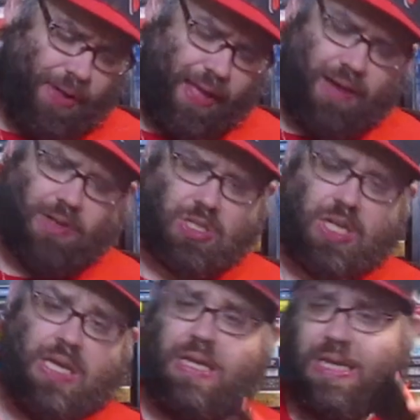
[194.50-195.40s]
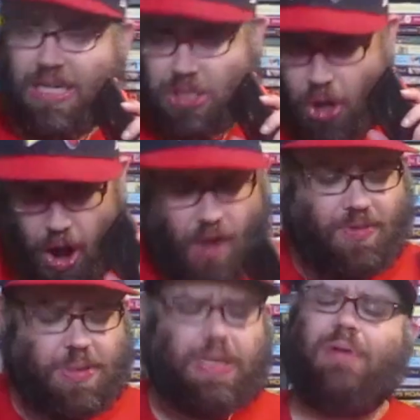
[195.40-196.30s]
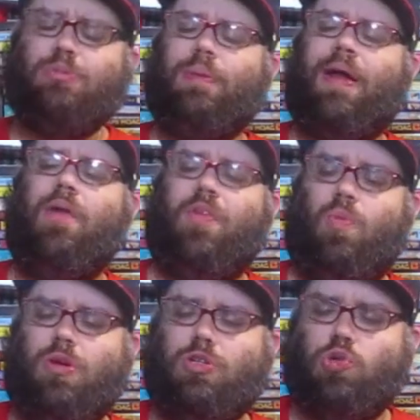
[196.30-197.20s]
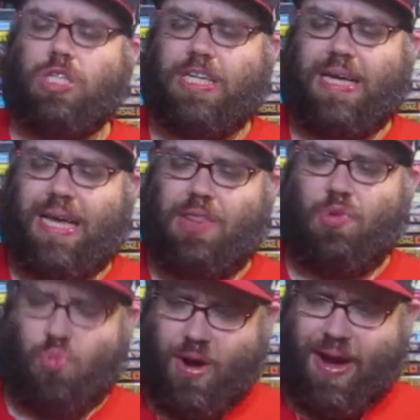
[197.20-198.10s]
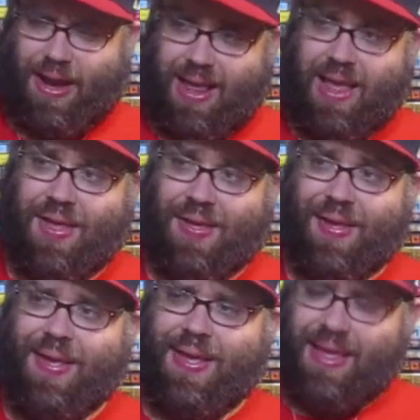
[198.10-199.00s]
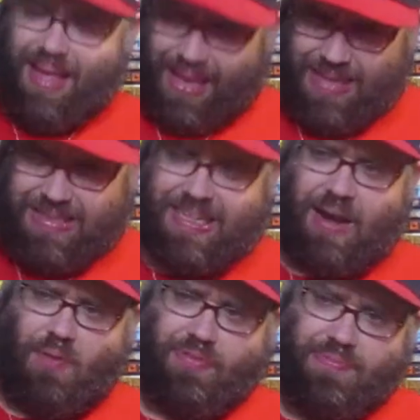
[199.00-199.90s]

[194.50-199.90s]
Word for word: Heels is oftentimes better than what you see in the ring itself.